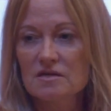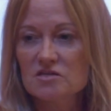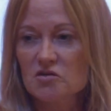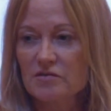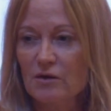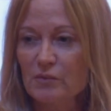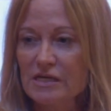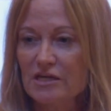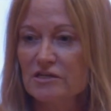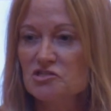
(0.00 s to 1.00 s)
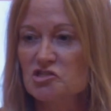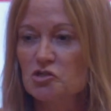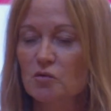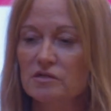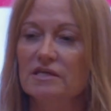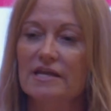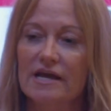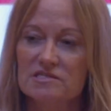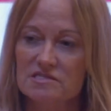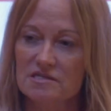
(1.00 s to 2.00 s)
so that we can steward the
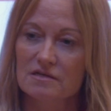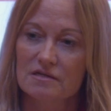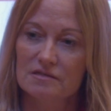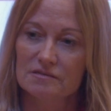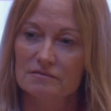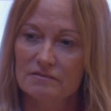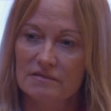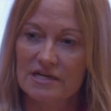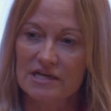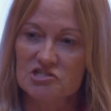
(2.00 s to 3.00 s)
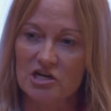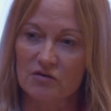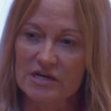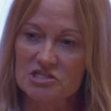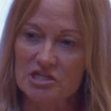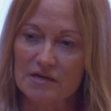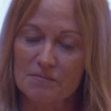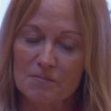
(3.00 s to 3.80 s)
next generation.